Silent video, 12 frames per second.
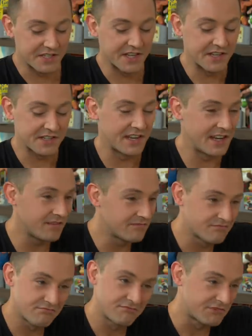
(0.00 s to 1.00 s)
C C...
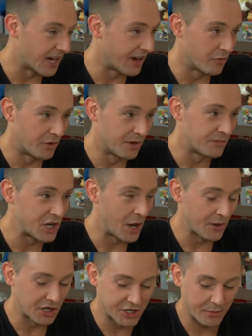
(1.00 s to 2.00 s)
Side of the Wyndham
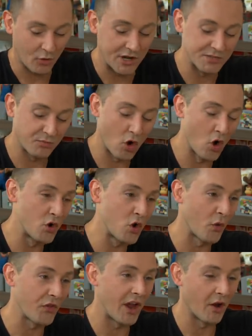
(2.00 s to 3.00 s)
Championship, Greensboro,
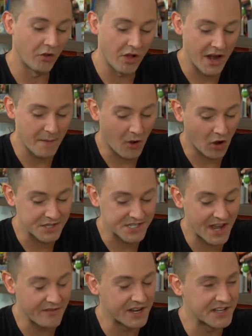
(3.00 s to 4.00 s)
North Carolina, par
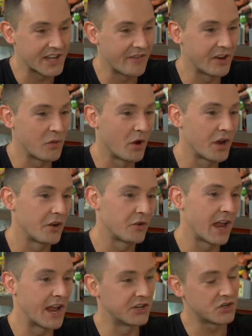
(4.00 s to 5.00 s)
seventy, seventy-one
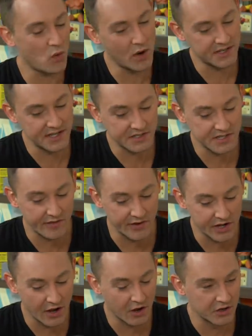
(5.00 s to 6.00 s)

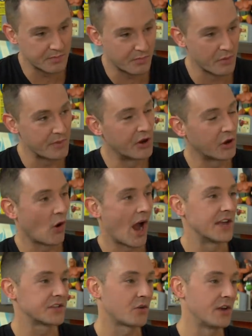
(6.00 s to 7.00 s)
twenty-seven yards, Bermuda
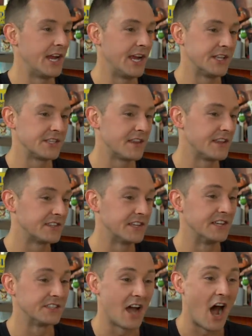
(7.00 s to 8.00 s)
grass greens. This
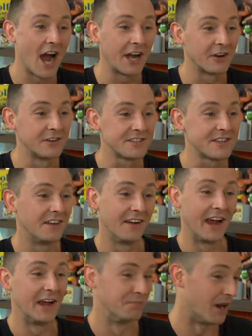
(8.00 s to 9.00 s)
is irons
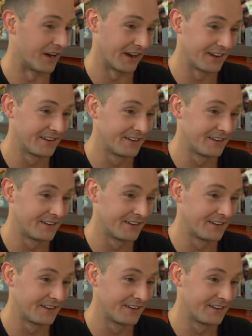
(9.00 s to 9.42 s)
and putting.